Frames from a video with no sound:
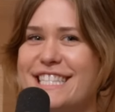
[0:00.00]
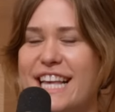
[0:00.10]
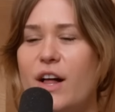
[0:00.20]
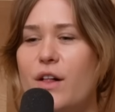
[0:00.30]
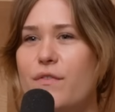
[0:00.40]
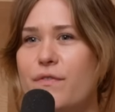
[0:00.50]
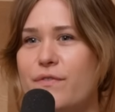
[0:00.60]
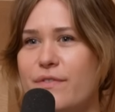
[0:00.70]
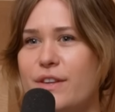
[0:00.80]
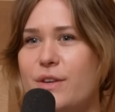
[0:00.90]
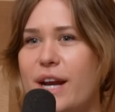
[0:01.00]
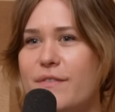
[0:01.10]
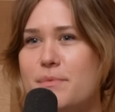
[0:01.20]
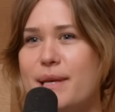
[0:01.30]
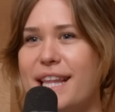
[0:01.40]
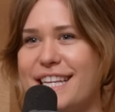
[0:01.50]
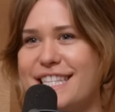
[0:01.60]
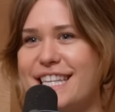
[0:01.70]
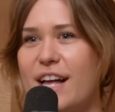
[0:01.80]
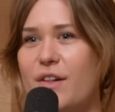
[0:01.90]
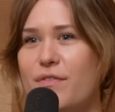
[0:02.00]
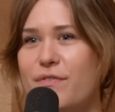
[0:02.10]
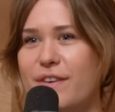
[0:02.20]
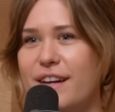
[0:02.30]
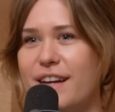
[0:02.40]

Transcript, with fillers: self? You'd have to be like self.